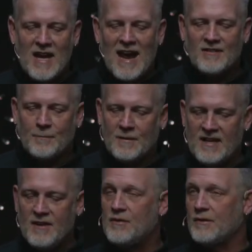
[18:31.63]
has the
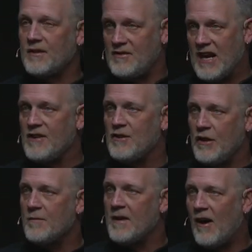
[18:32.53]
potential to change a
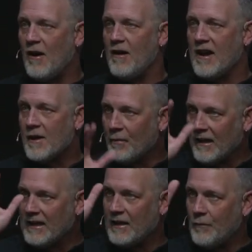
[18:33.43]
human heart and
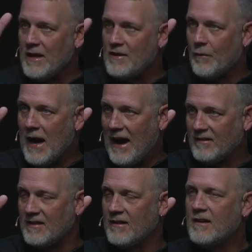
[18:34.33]
completely
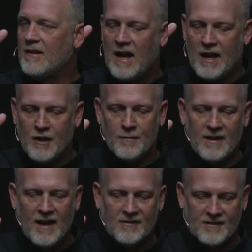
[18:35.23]
redirect a human
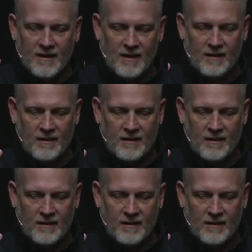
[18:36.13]
destiny.